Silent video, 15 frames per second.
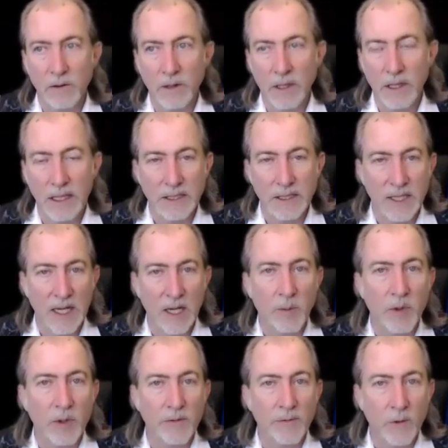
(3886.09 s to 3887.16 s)
an
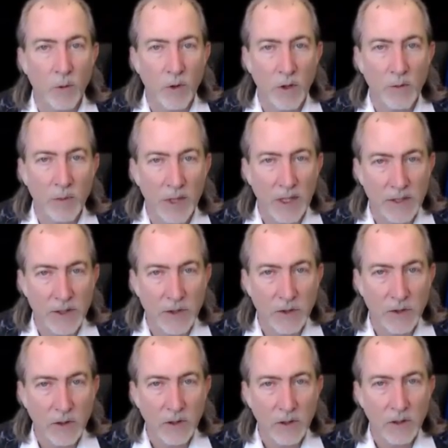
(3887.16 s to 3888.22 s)
example of a workplace